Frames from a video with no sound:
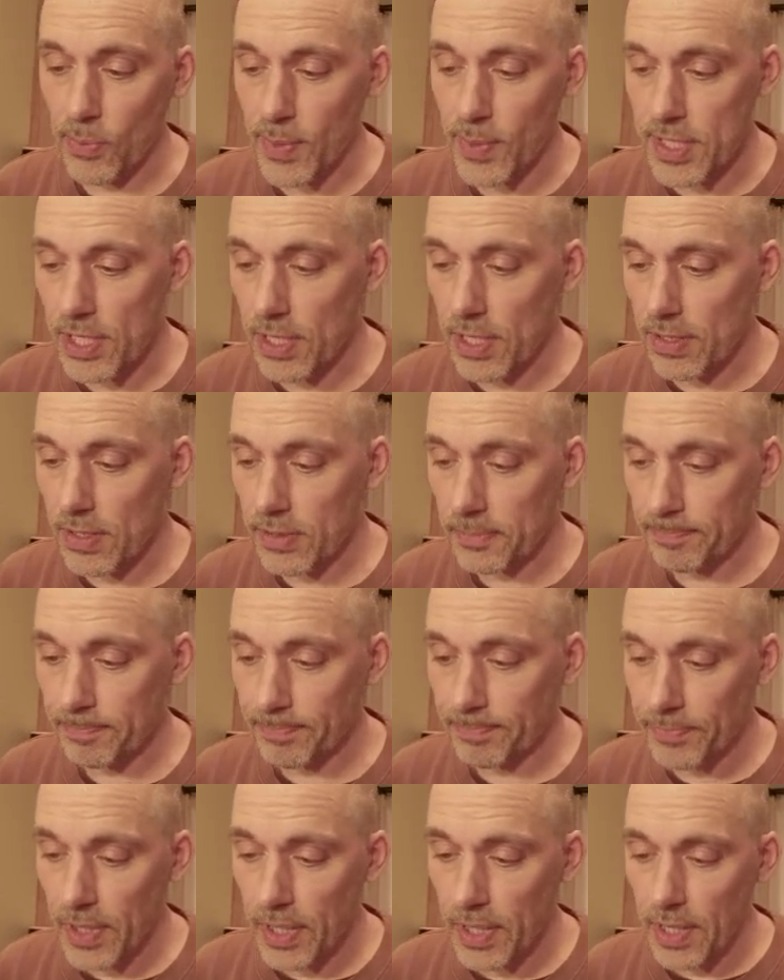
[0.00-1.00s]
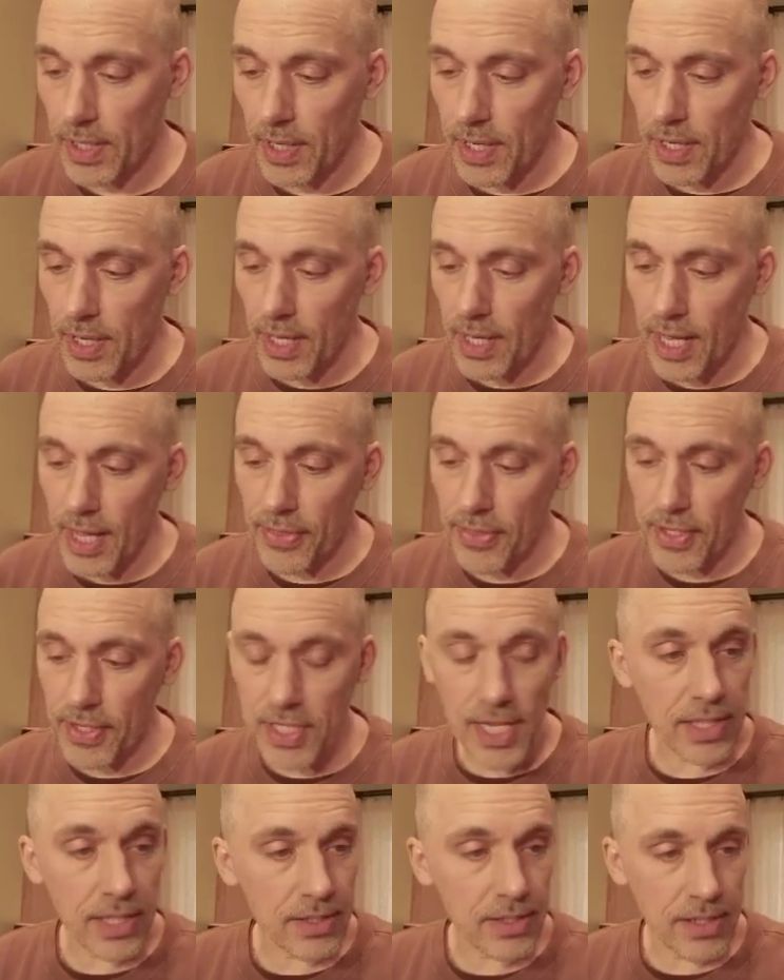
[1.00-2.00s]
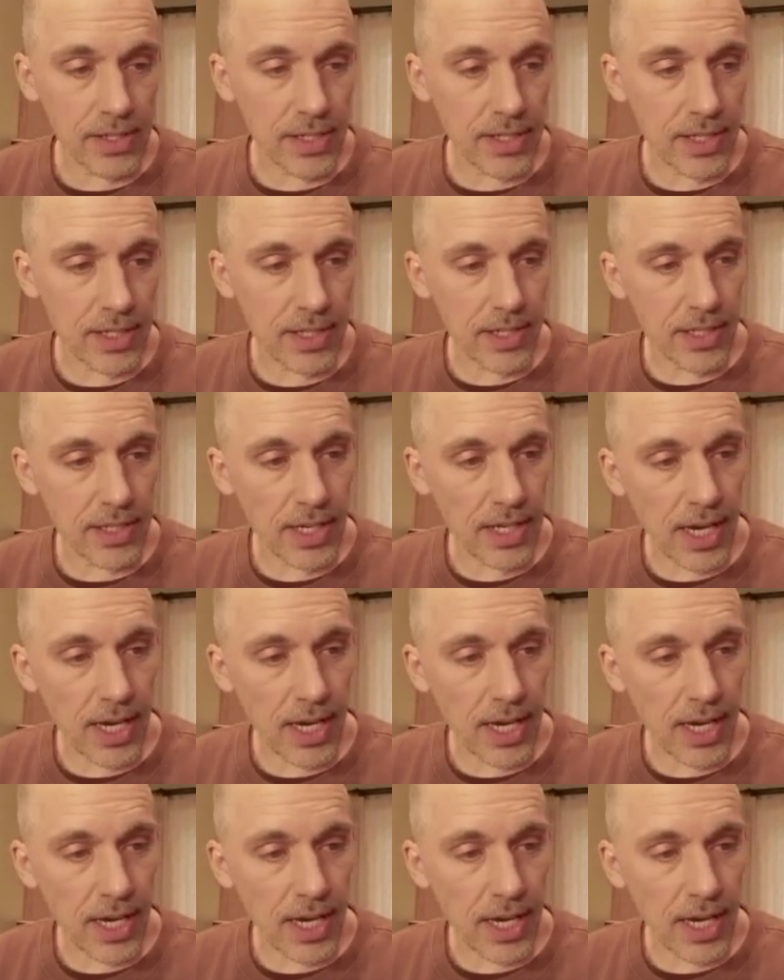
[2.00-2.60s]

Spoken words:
the wet signal. And the delta,